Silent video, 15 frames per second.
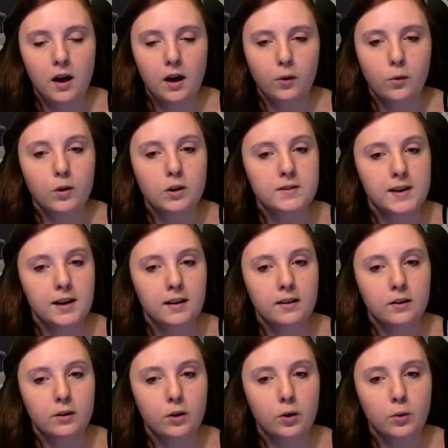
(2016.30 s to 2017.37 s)
or tell
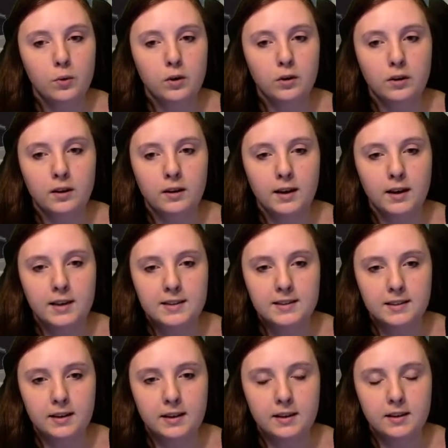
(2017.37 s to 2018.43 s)
the co-worker
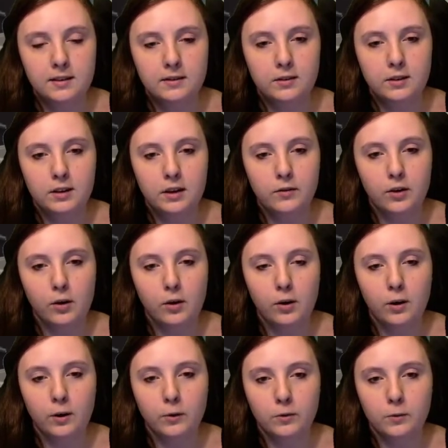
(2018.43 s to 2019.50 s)
nicely to leave her
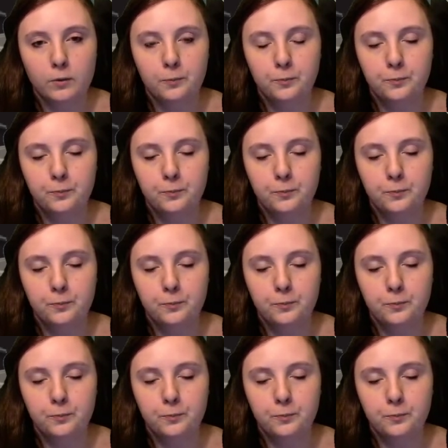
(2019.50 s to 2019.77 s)
alone?